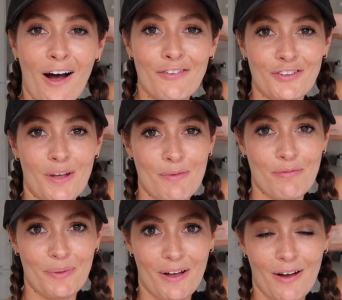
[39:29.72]
I've just come in
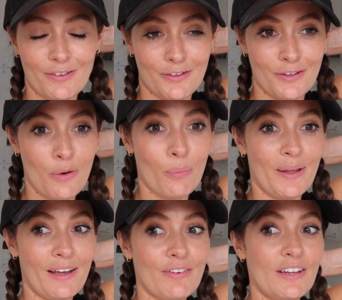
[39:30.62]
from the garden.
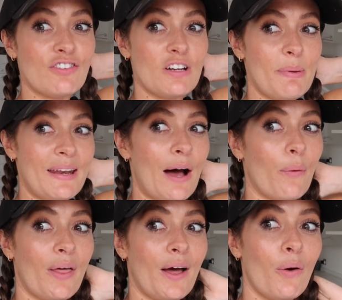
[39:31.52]
We have literally been
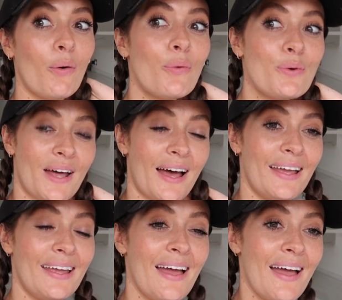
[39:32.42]
out there all
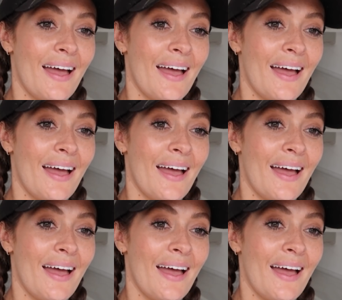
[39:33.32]
day